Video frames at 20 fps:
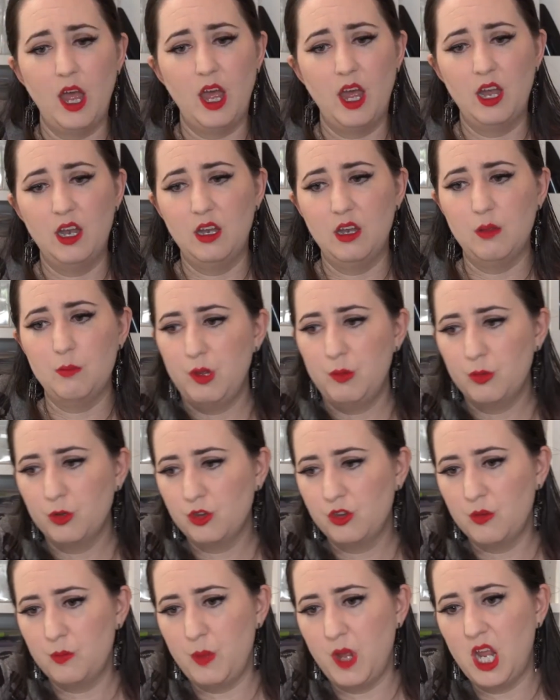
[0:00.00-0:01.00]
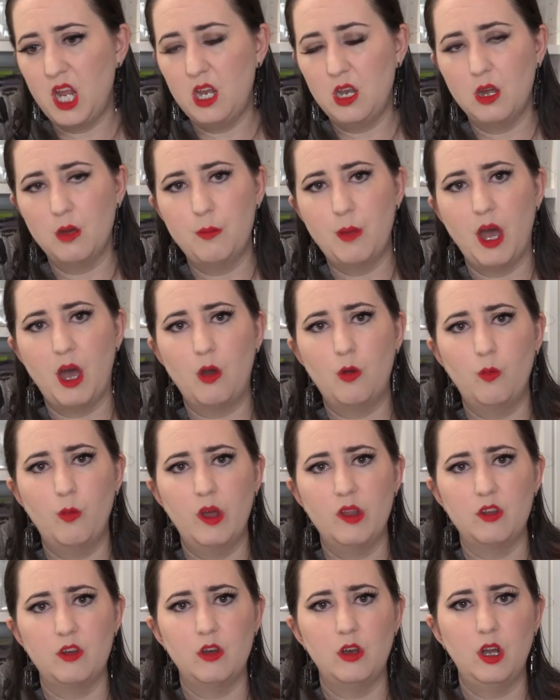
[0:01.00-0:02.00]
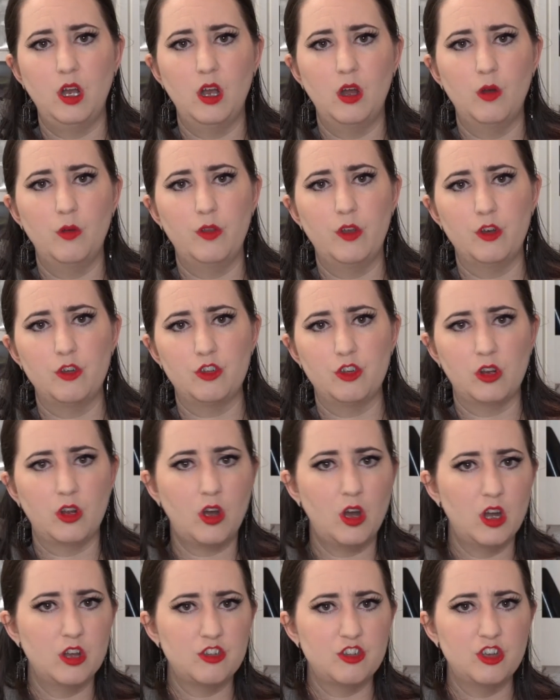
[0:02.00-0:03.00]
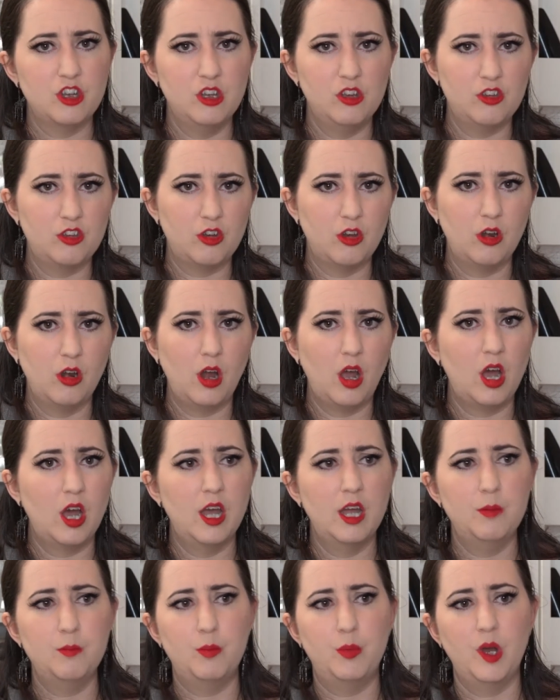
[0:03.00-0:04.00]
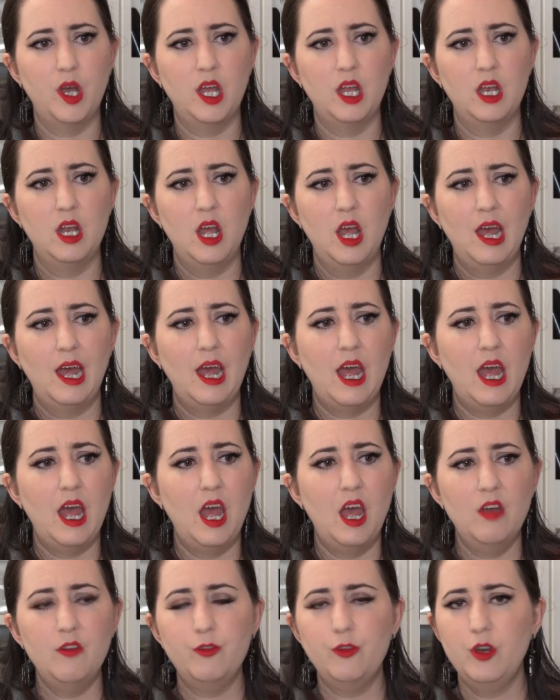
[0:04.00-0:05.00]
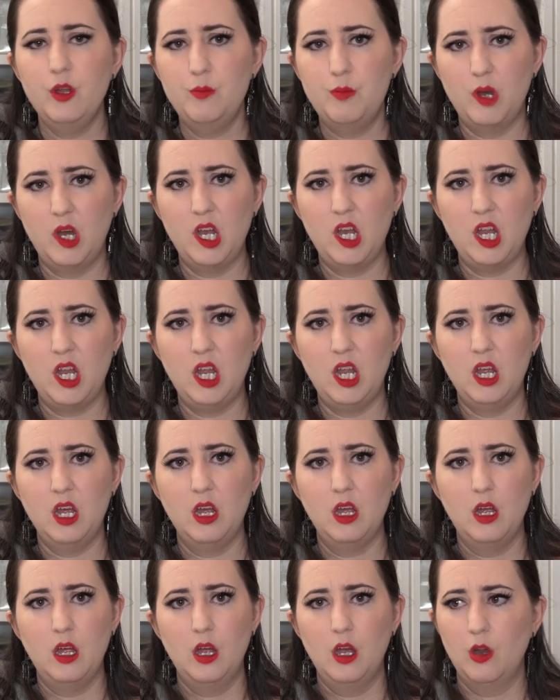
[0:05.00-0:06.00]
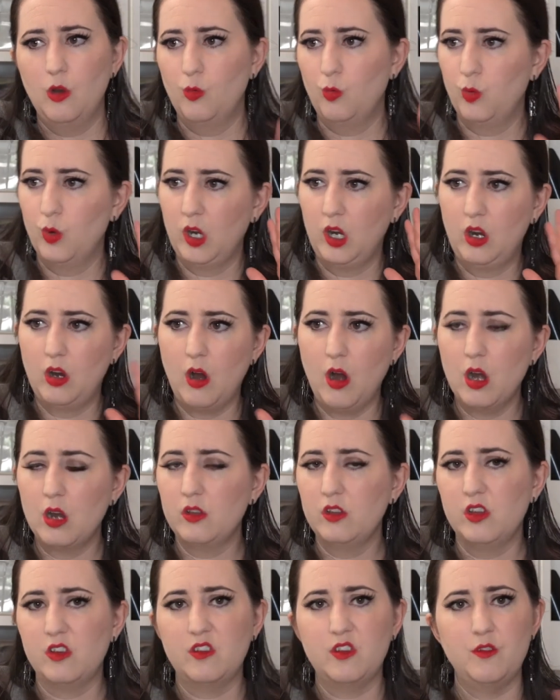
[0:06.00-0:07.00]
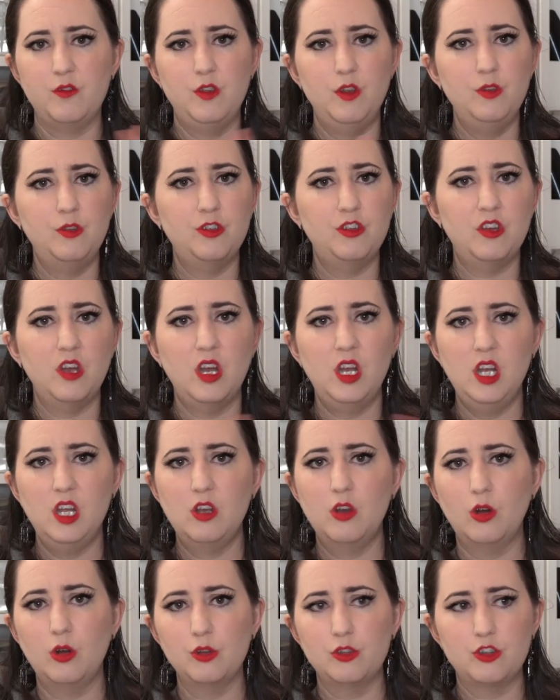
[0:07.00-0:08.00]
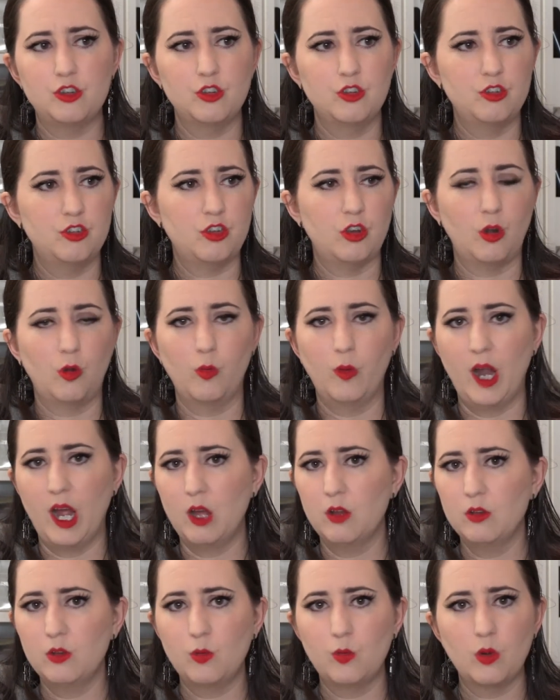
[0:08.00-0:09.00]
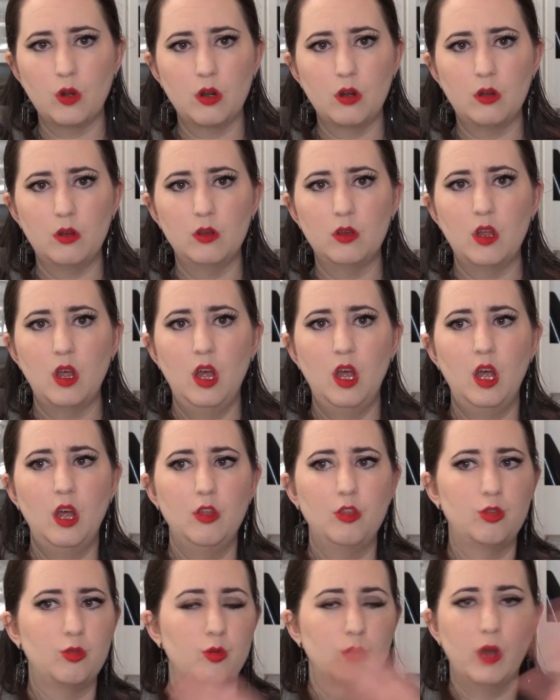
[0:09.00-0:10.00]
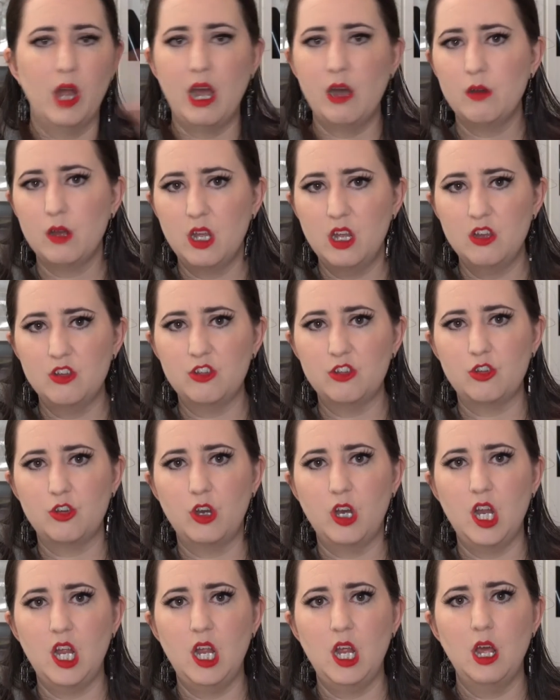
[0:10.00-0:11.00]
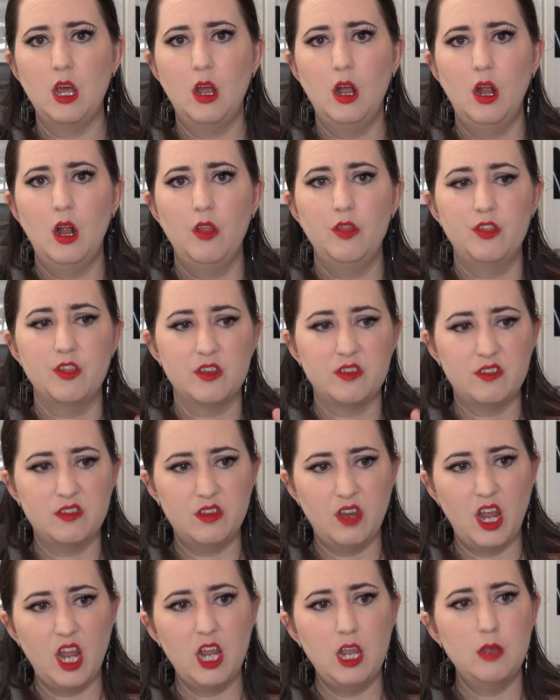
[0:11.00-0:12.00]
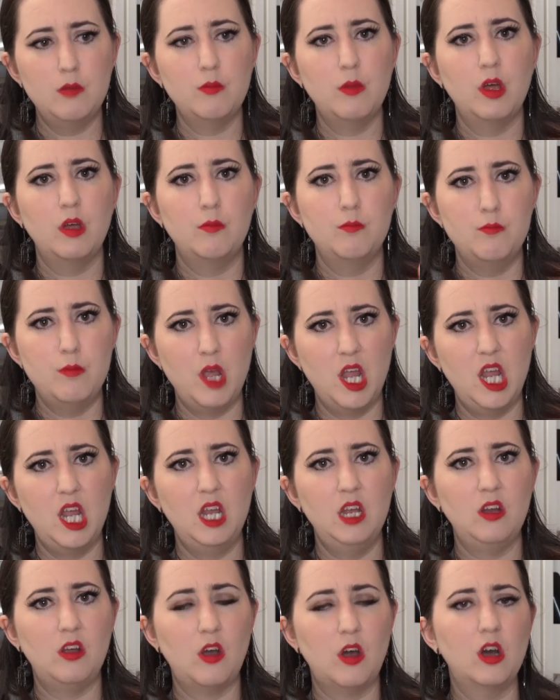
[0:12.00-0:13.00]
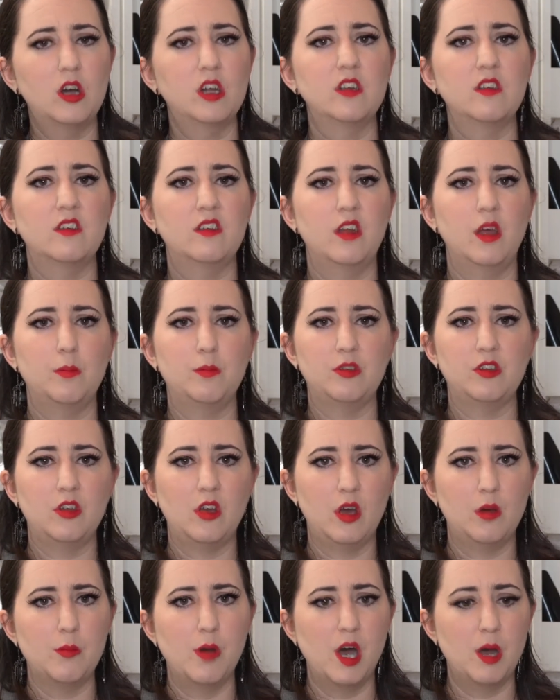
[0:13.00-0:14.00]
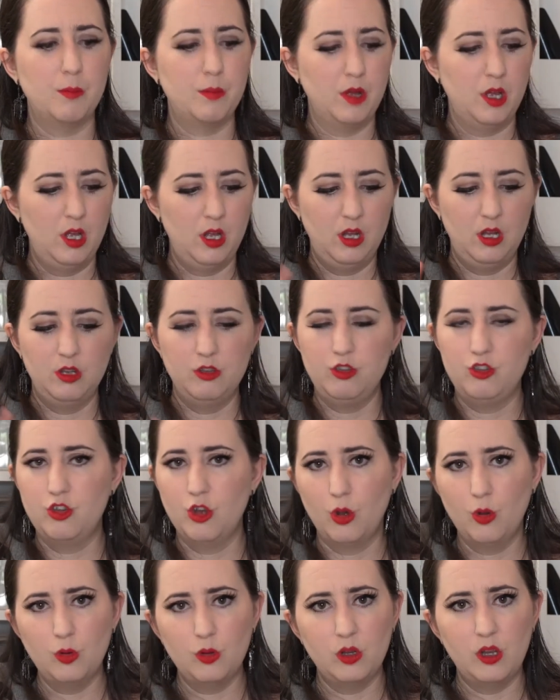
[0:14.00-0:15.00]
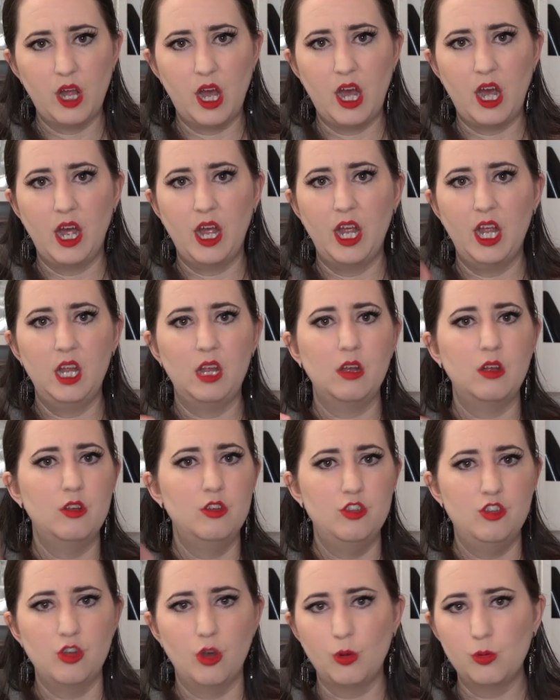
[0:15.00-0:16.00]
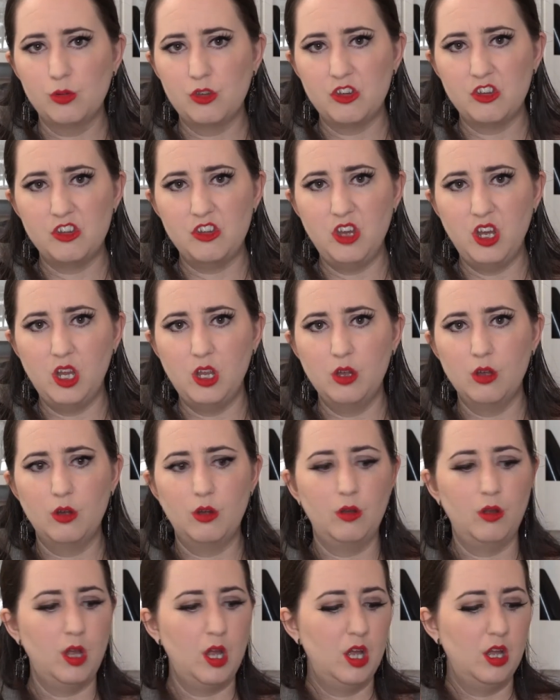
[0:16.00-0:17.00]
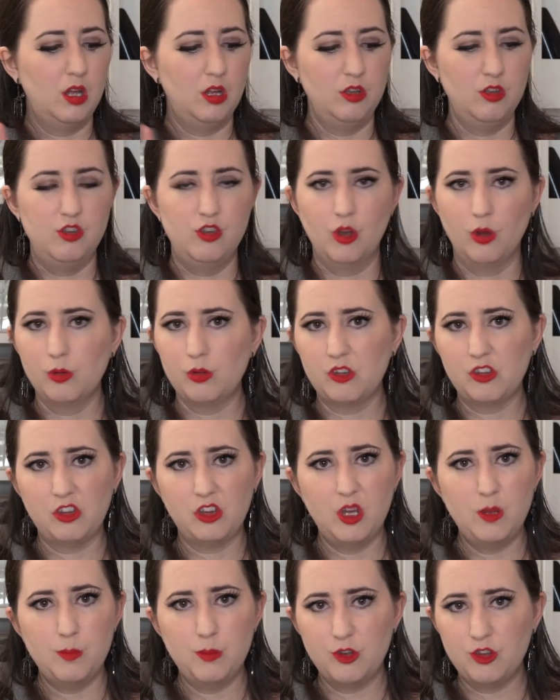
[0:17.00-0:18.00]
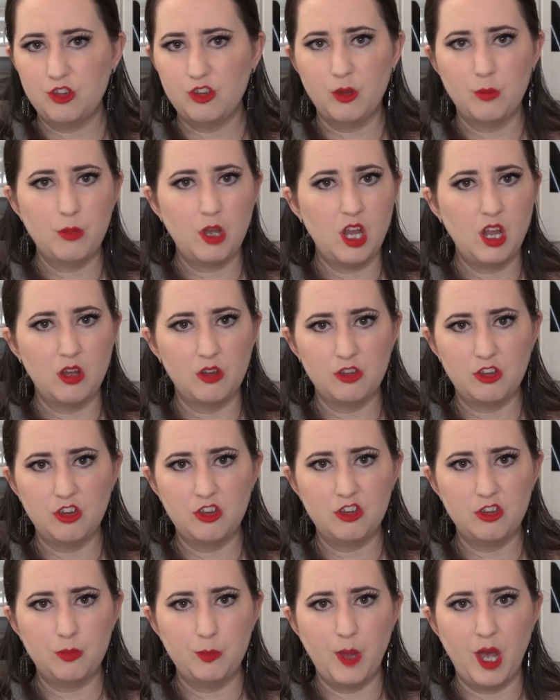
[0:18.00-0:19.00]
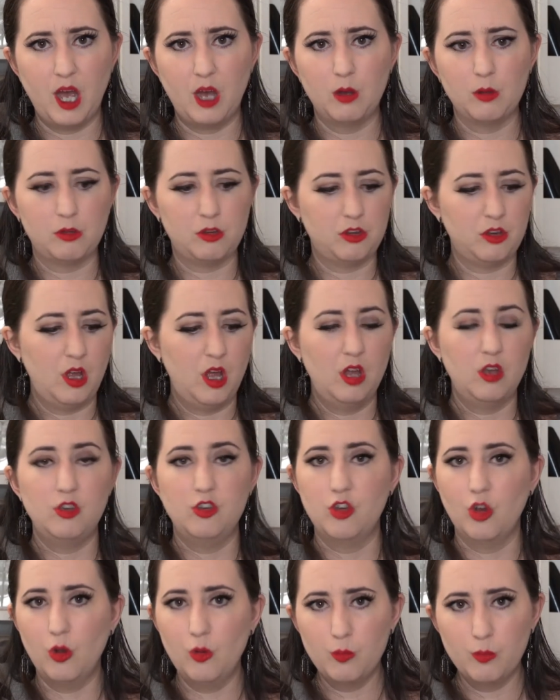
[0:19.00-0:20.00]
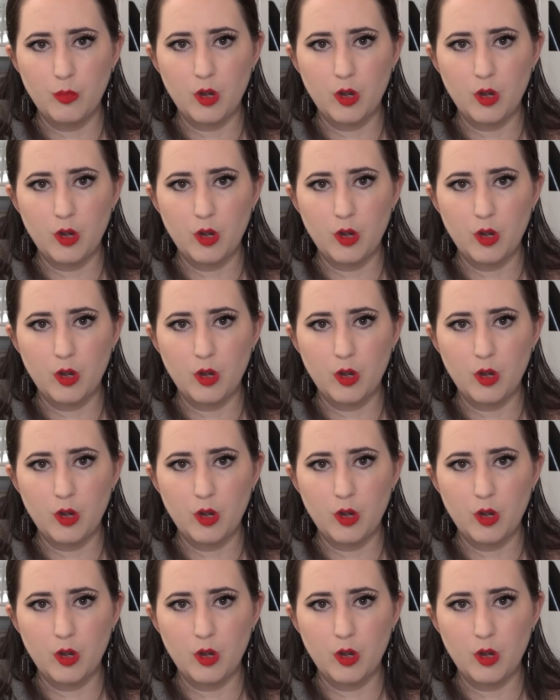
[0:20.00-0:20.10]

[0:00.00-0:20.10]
And people debate about whether, you know, there's a conscience or not, but everybody, regardless, if you study cultures around the world throughout history, the same main concepts come up don't lie, don't steal, don't sleep with somebody else's spouse, don't